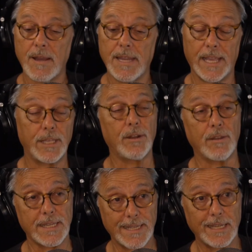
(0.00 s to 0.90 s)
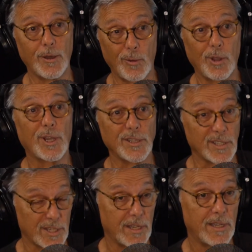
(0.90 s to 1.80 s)
Now, they say don't look at
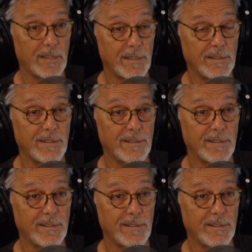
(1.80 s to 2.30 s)
the sun